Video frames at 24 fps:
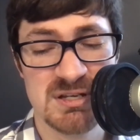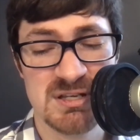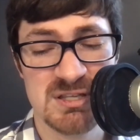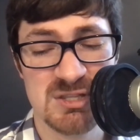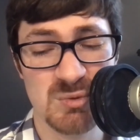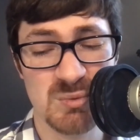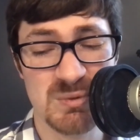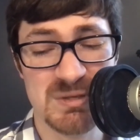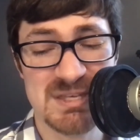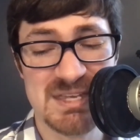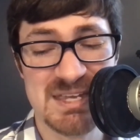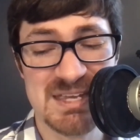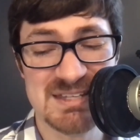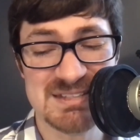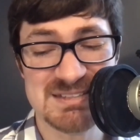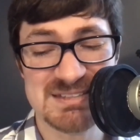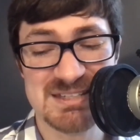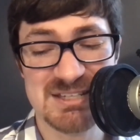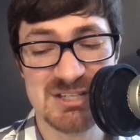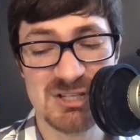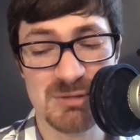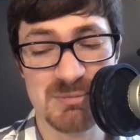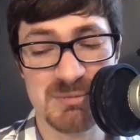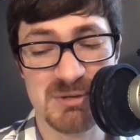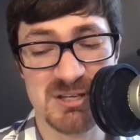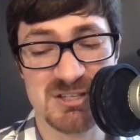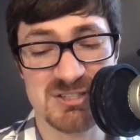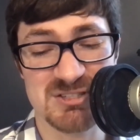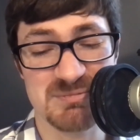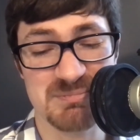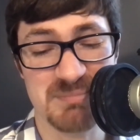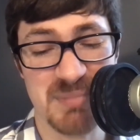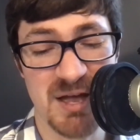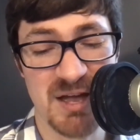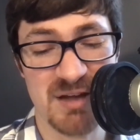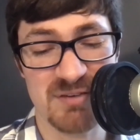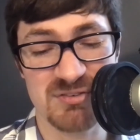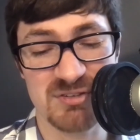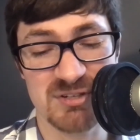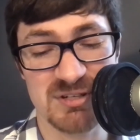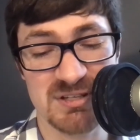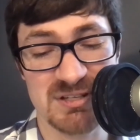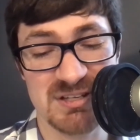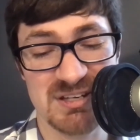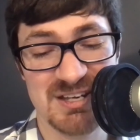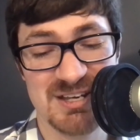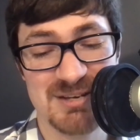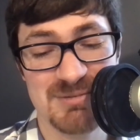then we can't kill it because of
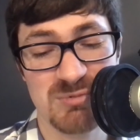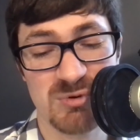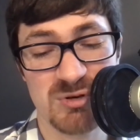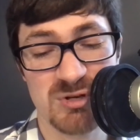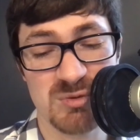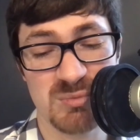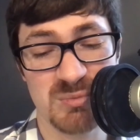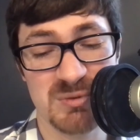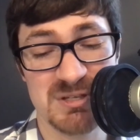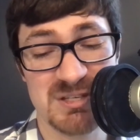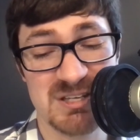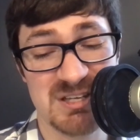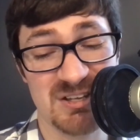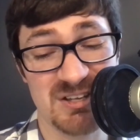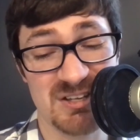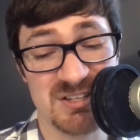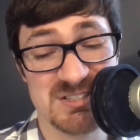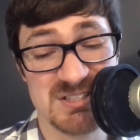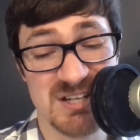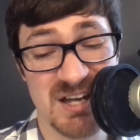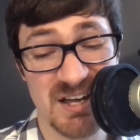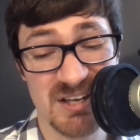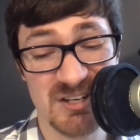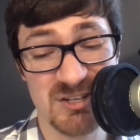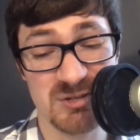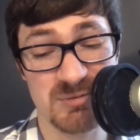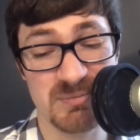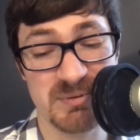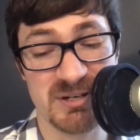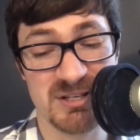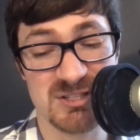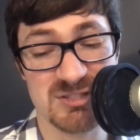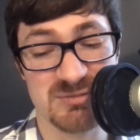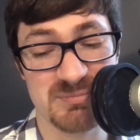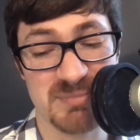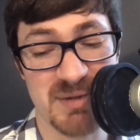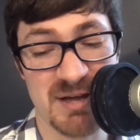poverty any more than we'd kill a toddler because of